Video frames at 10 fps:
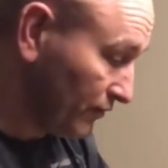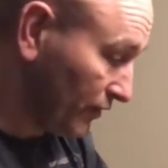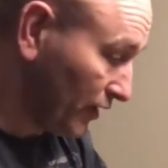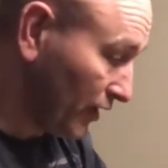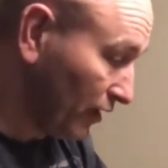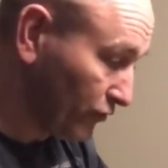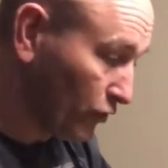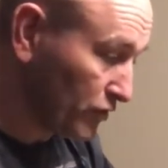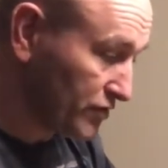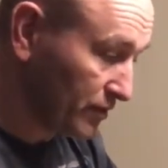Of
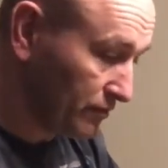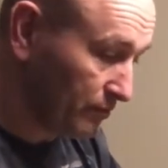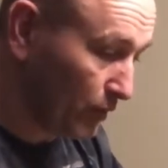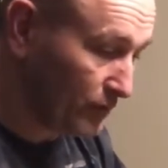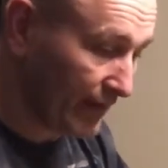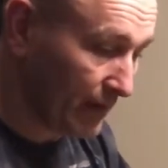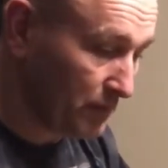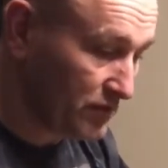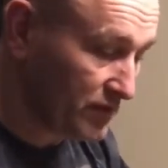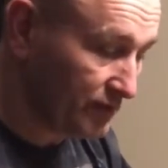course, both
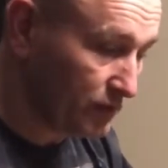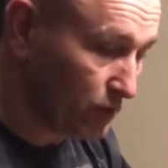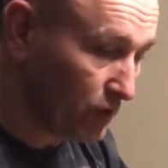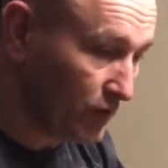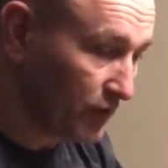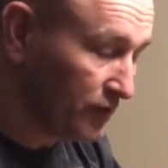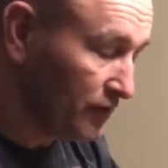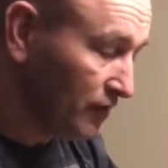animals live in the water.